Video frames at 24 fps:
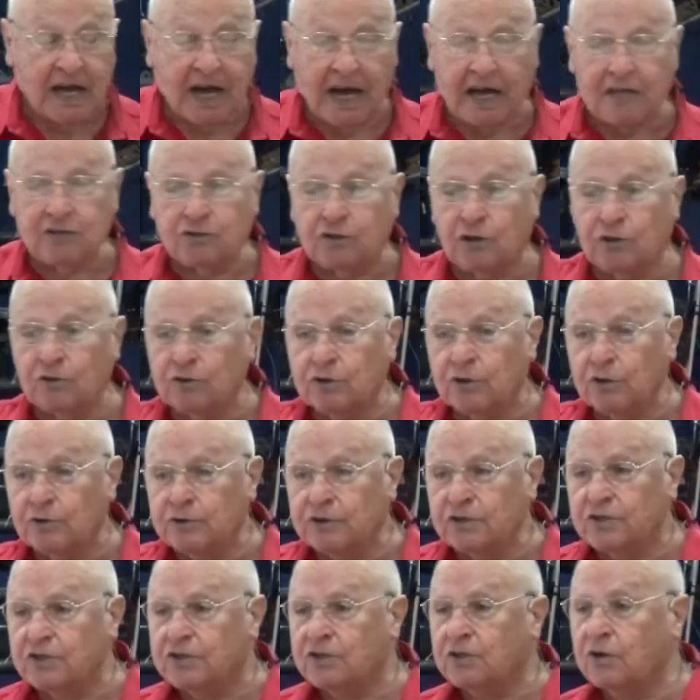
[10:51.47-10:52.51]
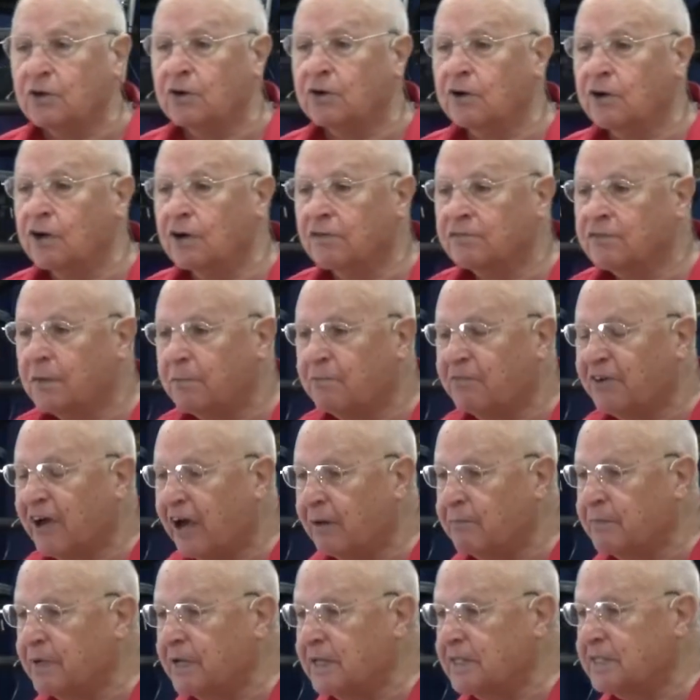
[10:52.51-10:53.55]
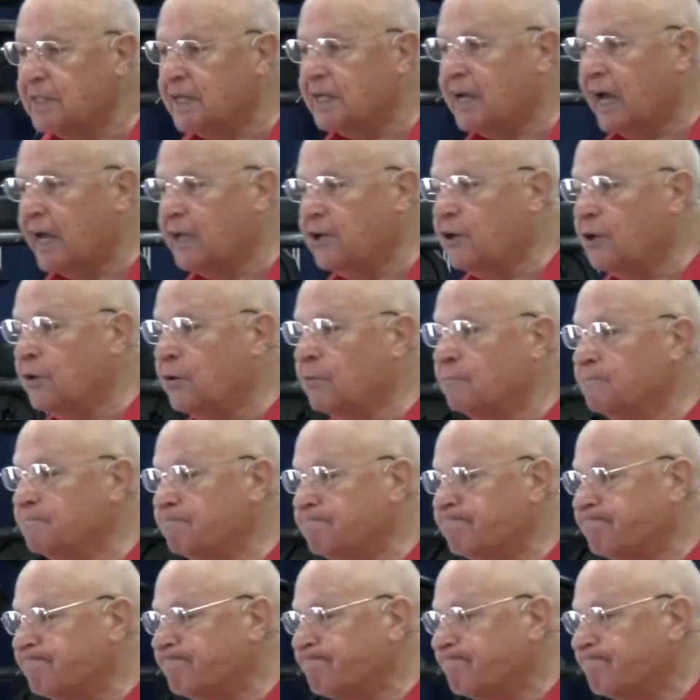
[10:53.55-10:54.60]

I told you the story of the family that I know.